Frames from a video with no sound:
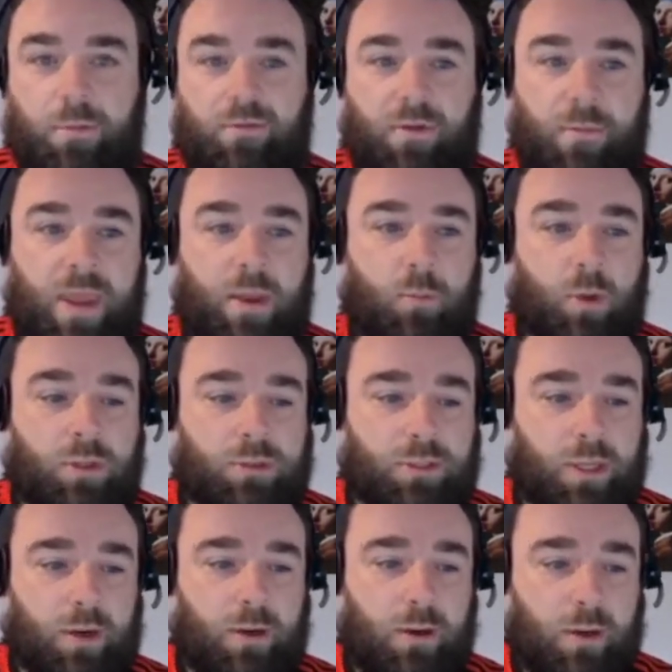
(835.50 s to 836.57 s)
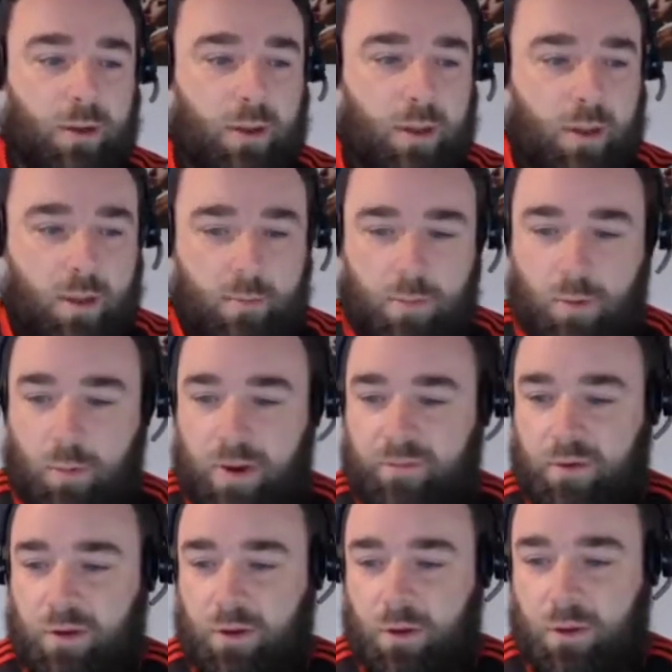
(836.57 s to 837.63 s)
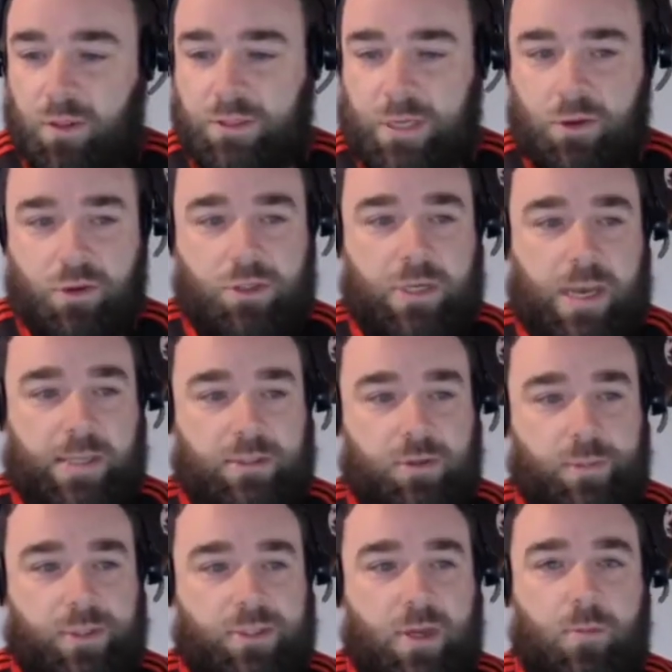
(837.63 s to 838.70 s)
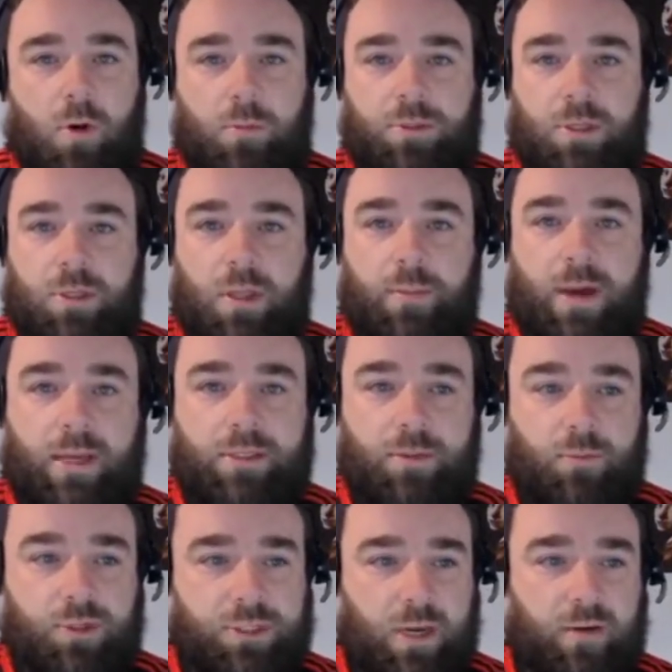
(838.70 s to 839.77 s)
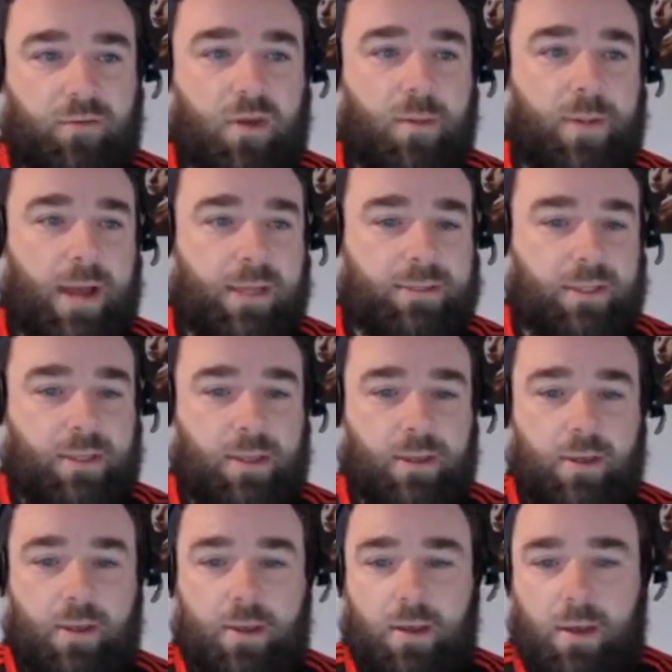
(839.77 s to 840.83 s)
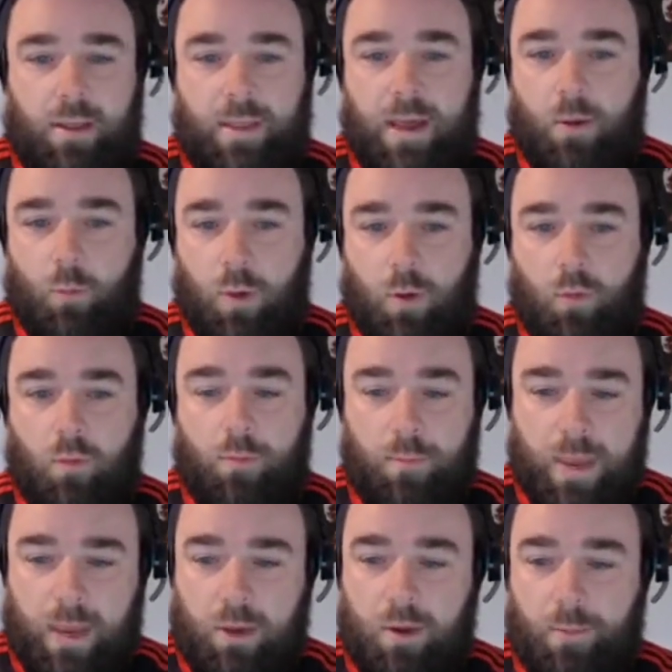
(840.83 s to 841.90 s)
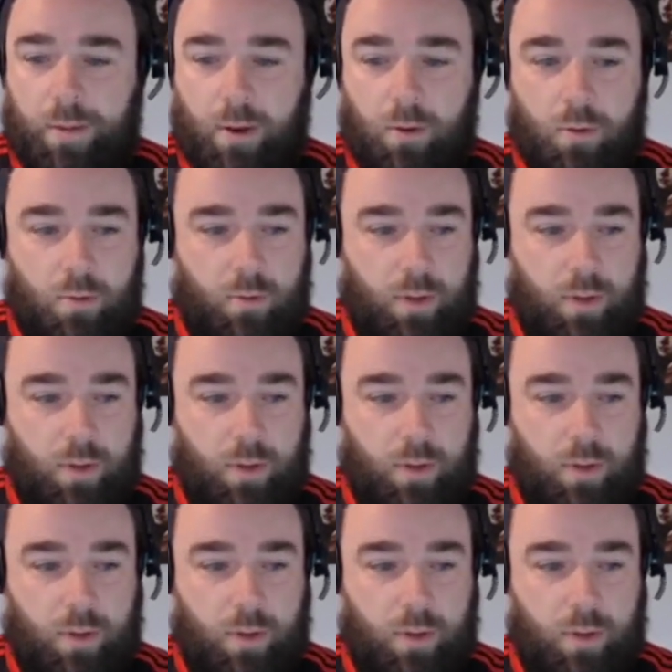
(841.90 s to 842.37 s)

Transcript: main ones there. But whatever you're doing, there's a good chance there'll be some option to buy some reserve capacity, and that will make your bill